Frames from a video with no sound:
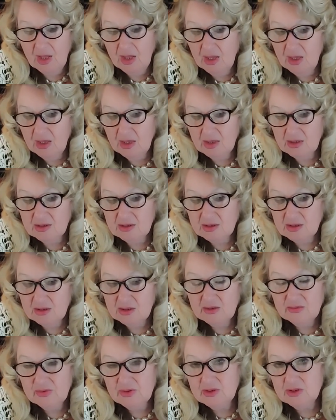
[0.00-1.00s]
and
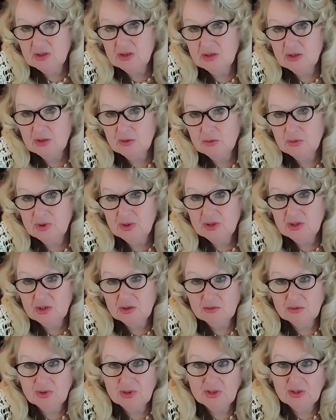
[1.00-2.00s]
even in the
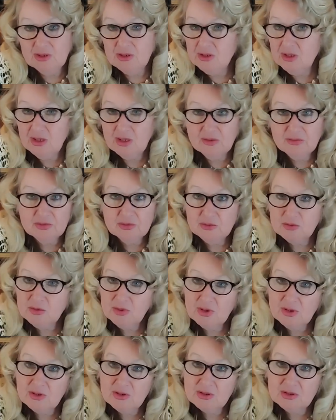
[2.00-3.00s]
winter we didn't have to
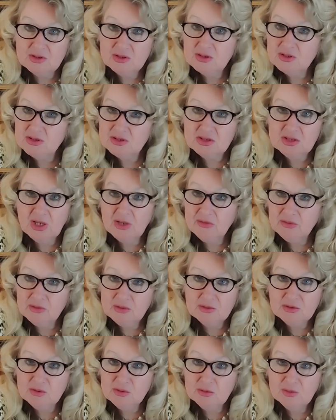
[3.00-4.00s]

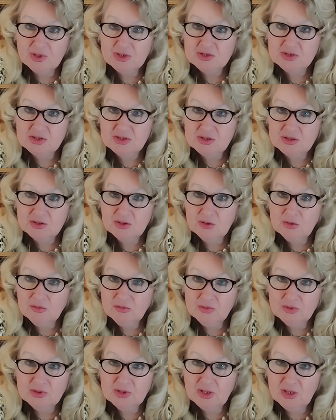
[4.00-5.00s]
shovel too much snow
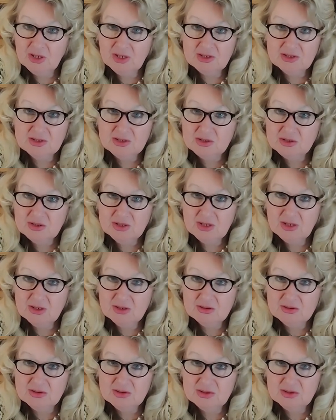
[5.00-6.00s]
for the last three
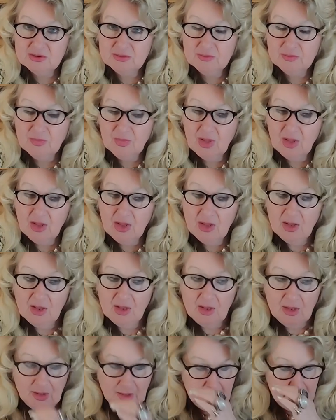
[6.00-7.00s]
years
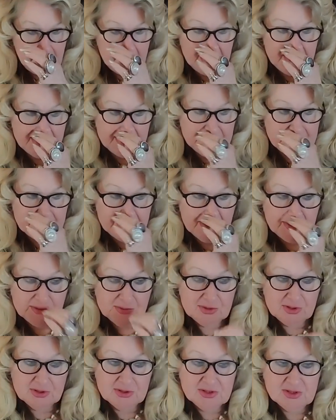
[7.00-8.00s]
so
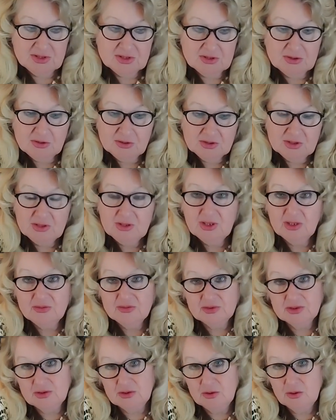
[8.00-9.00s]
there is not enough
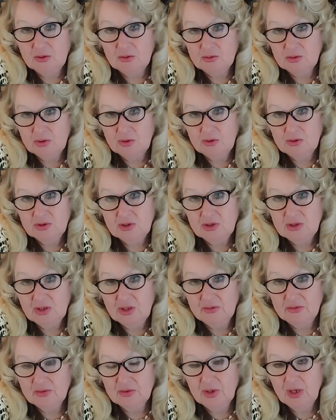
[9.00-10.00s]
snow not
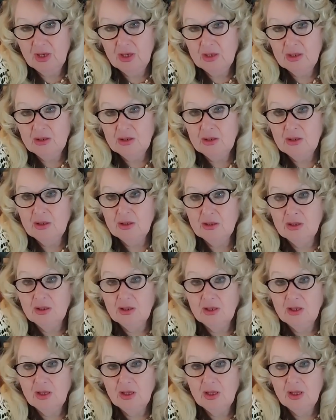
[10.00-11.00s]
enough rain
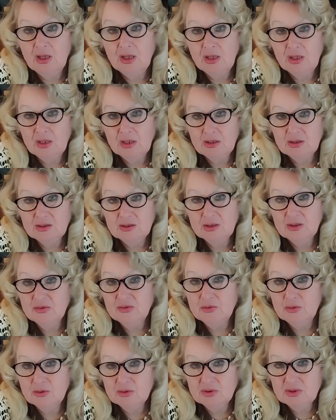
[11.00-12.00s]
and the
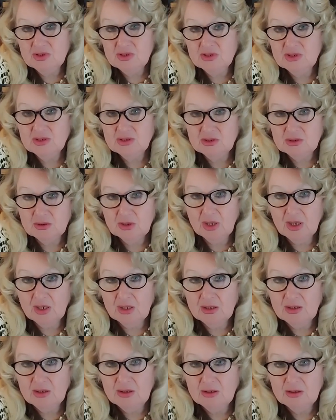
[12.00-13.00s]
forest is
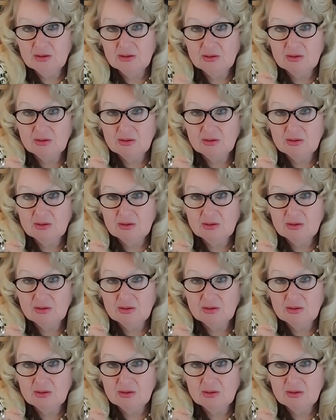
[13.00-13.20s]
dry